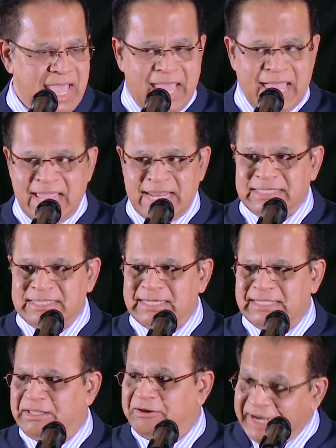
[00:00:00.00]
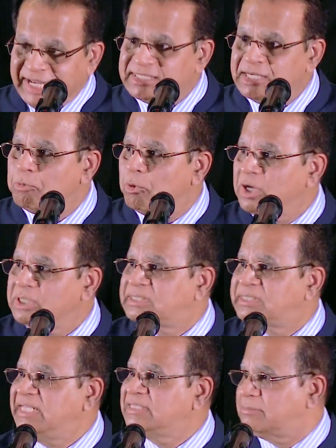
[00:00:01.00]
And uh, the reason was
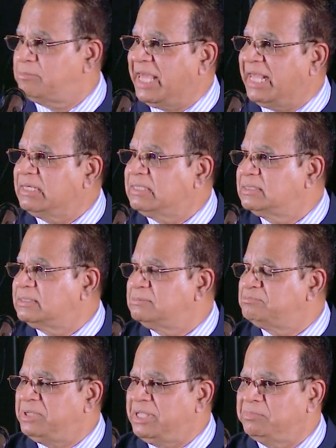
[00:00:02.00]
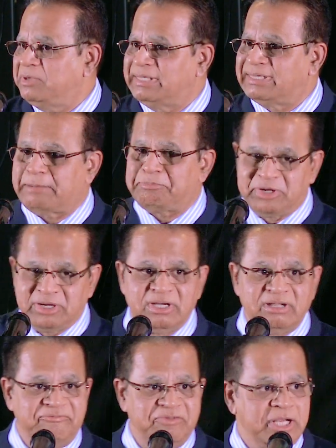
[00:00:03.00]
these Samaritan people in that
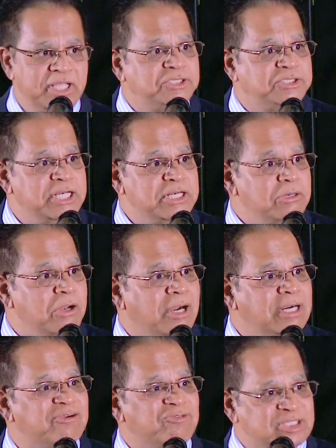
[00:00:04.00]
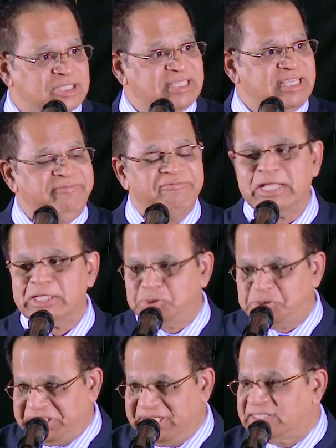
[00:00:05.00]
particular village did not receive
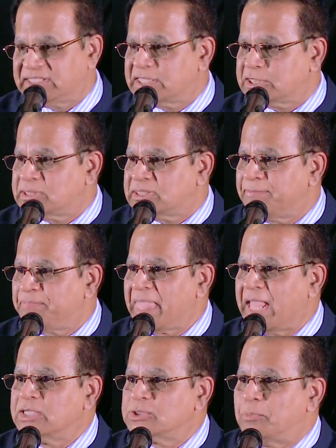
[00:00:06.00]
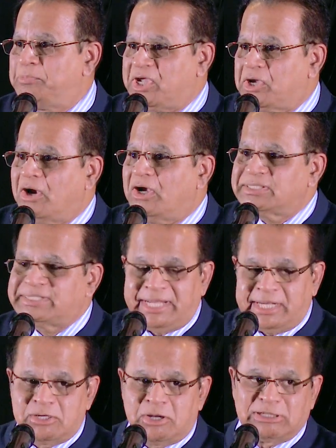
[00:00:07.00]
Jesus so, because they
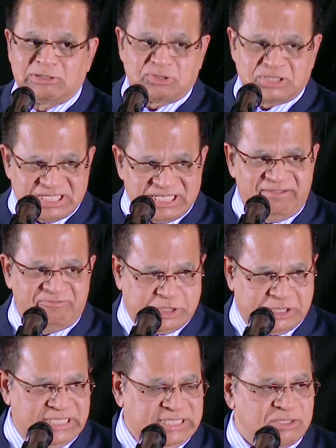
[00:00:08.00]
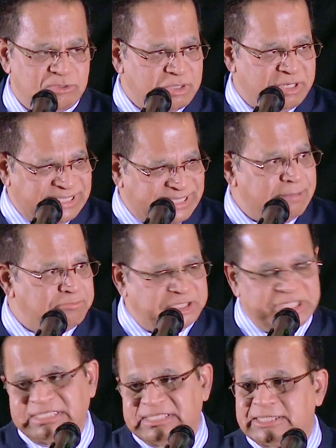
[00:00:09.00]
did not receive Jesus or accept
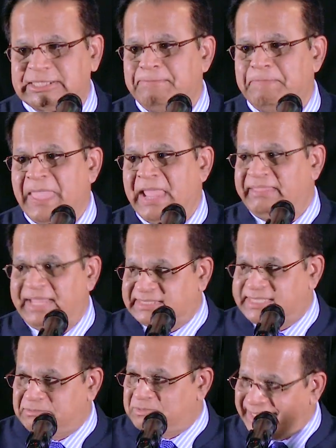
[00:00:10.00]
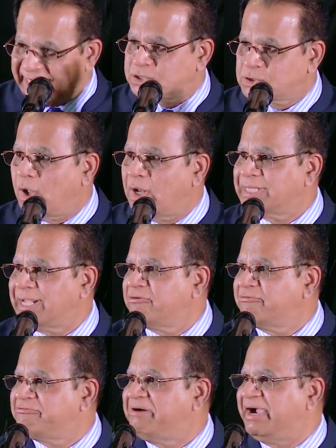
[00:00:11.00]
Jesus, they said, Let's call
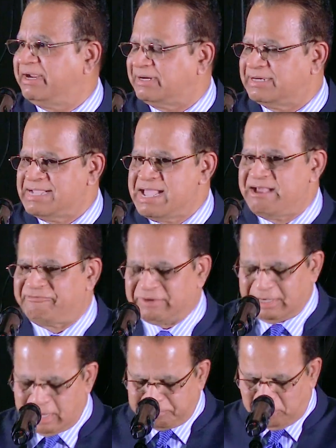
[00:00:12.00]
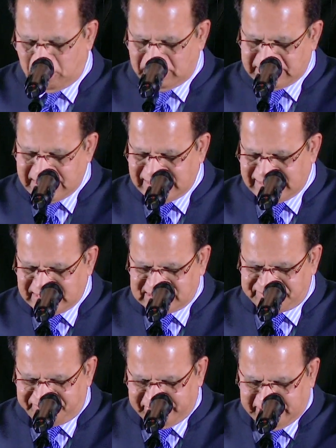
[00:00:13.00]
down fire from, upon
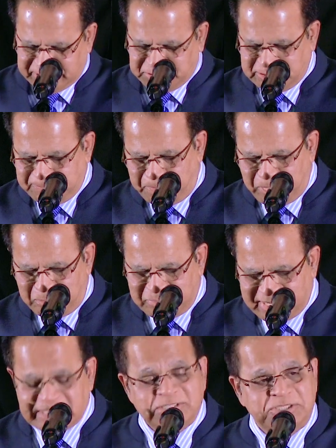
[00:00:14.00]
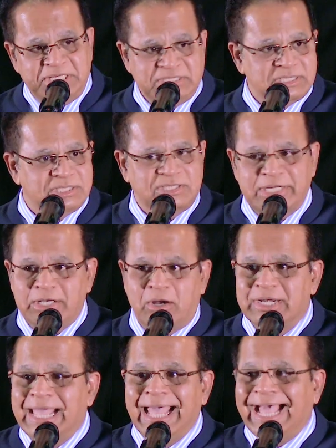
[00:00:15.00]
this village. But Jesus did
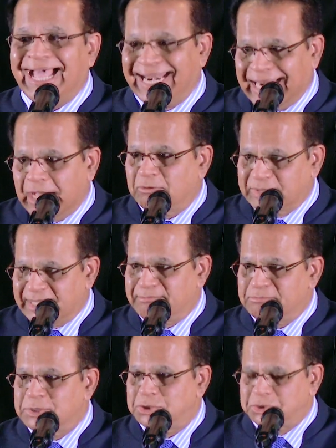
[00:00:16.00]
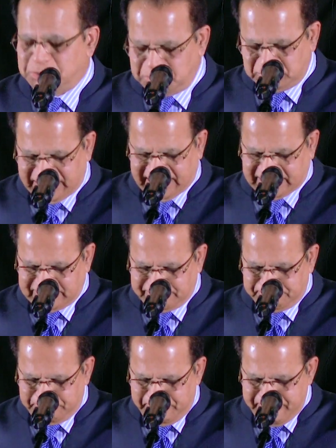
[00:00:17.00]
not allow them to do that.
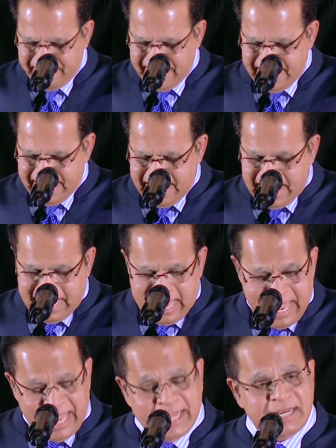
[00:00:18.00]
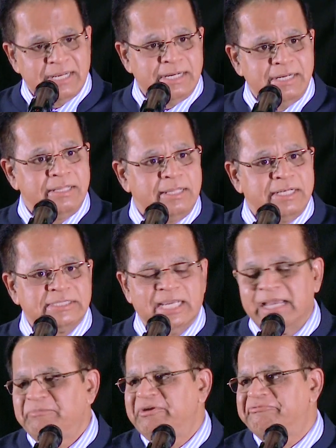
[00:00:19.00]
And another
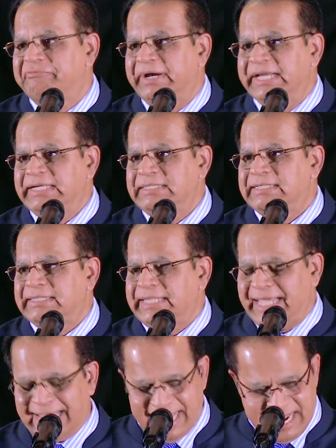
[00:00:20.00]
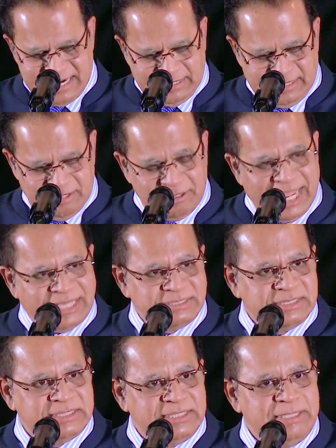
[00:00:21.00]
time we find that they had the
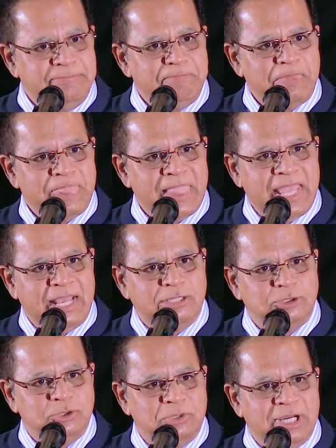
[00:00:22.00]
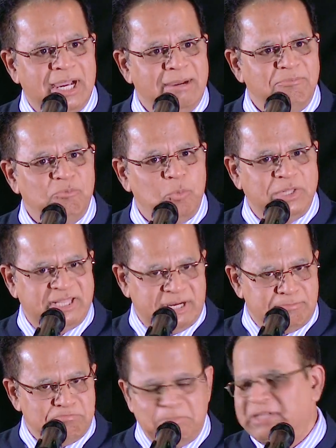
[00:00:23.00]
audacity uh, to come with
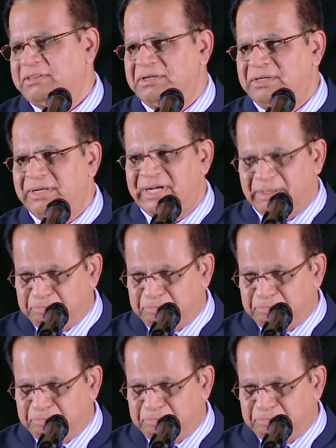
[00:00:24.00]
their mother and